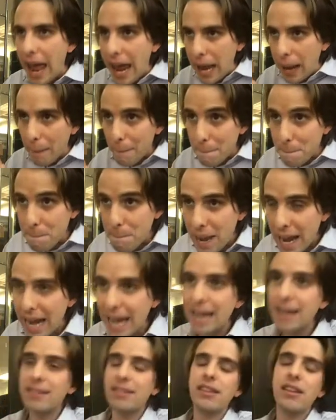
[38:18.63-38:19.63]

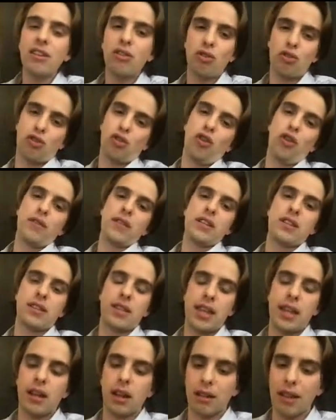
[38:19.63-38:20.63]
amazing service
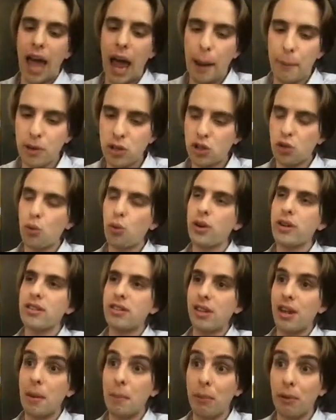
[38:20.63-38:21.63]
that laboratories
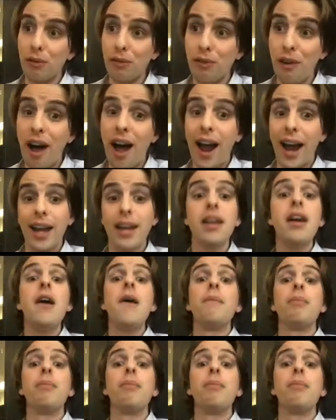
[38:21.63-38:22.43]
can provide